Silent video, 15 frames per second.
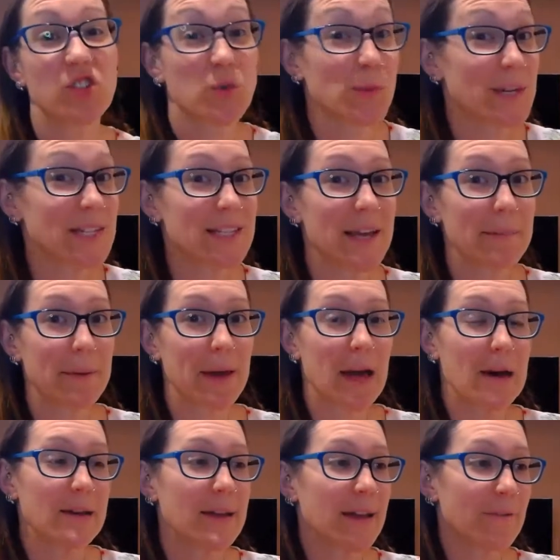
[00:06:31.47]
to reset by
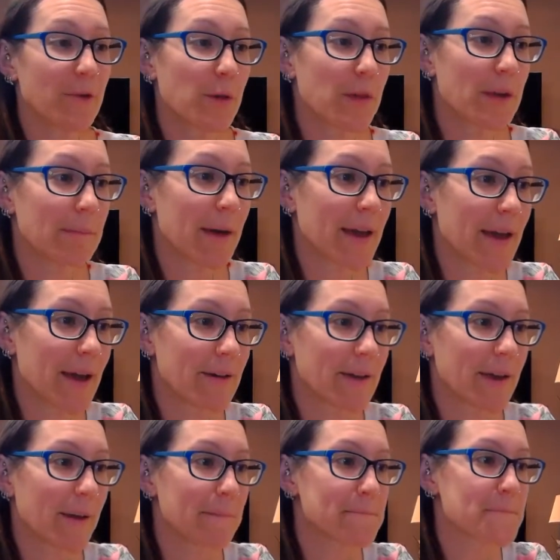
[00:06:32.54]
cutting everything back out
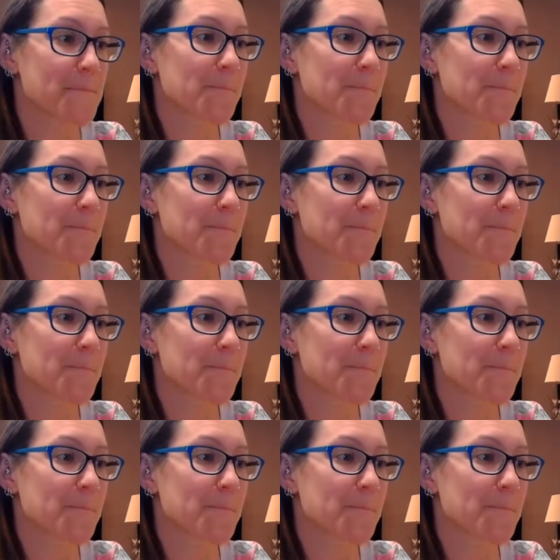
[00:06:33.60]
again.